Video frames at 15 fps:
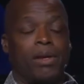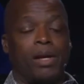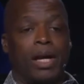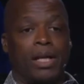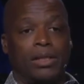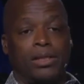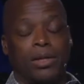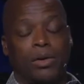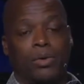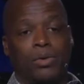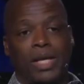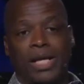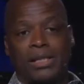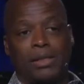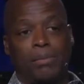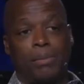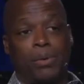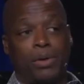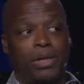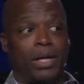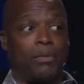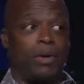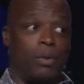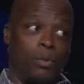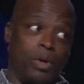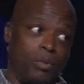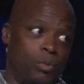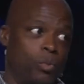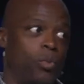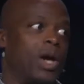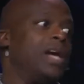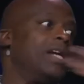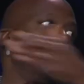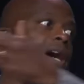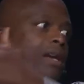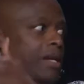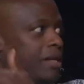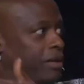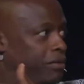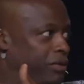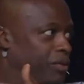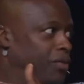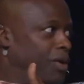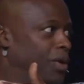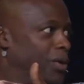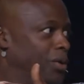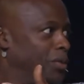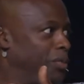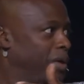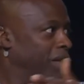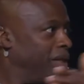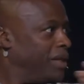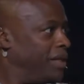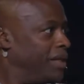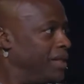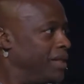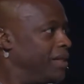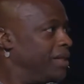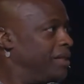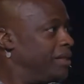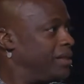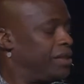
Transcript: And so that's important. I, I went way down a different road, but it's fine.